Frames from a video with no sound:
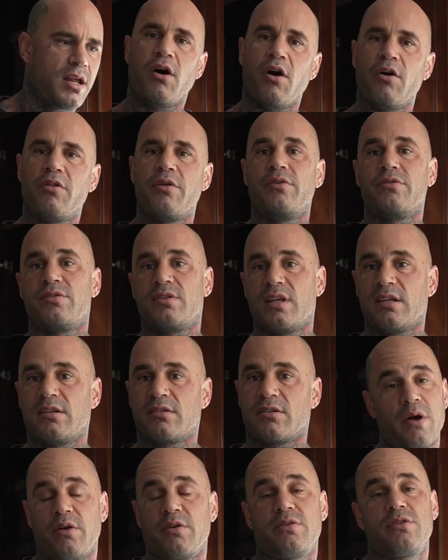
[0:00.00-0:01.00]
All those things
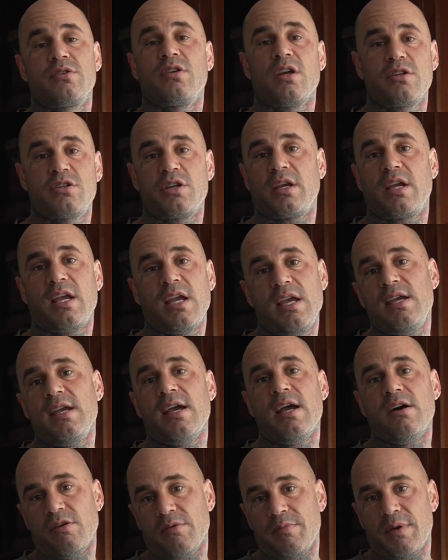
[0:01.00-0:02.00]
are such a key
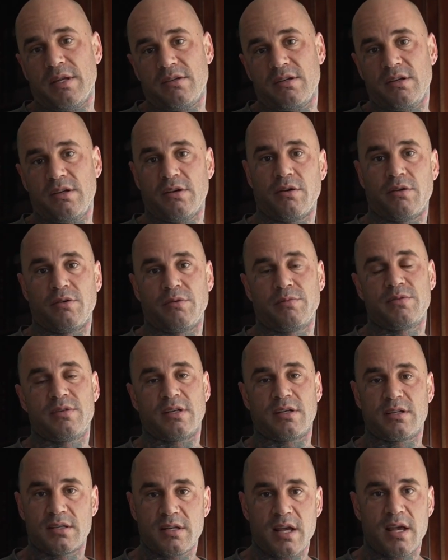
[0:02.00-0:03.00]
element to your
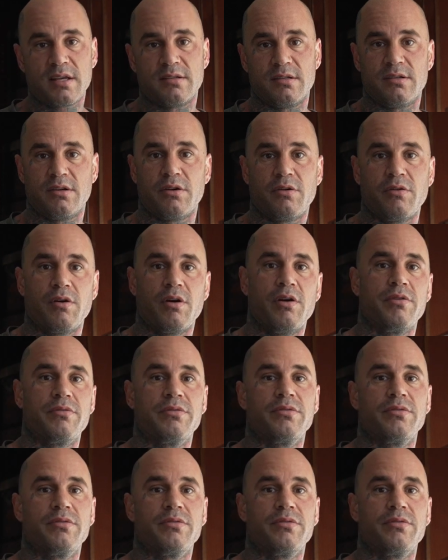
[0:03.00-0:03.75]
success and your growth.